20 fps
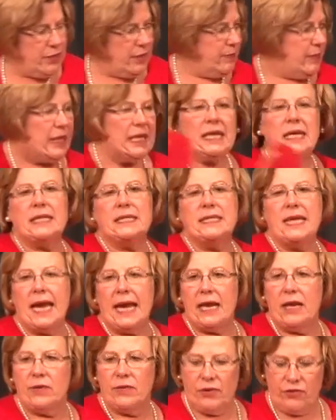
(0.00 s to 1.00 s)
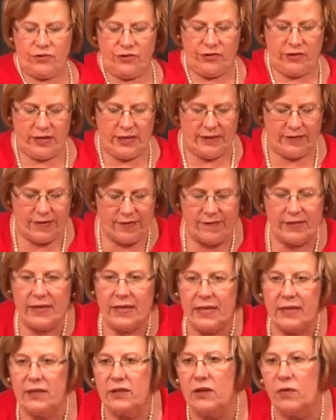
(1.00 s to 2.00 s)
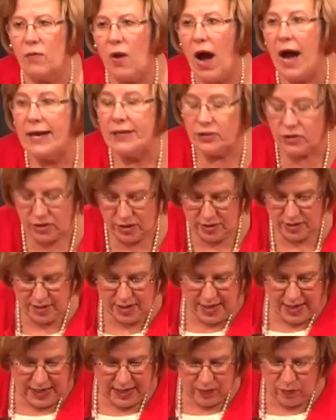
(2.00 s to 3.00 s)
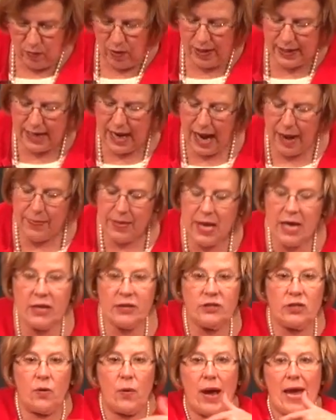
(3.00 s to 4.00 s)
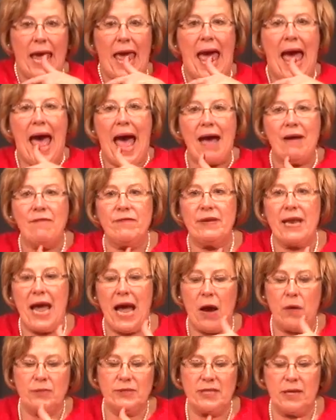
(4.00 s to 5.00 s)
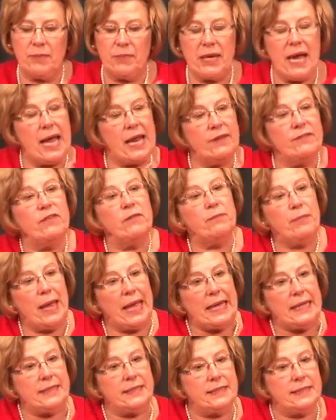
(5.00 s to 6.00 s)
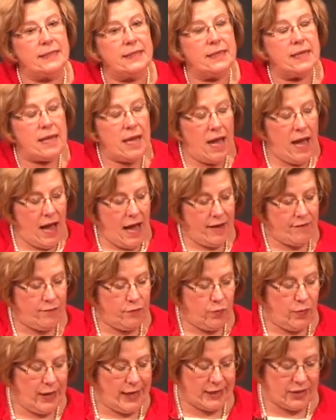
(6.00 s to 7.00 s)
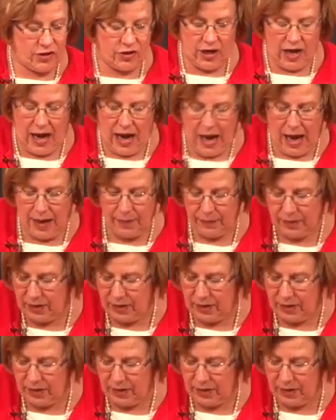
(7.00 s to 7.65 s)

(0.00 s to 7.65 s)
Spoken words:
put them in a container and just leave everything in the garage and whatnot. So I have now some kind of a base of which I'm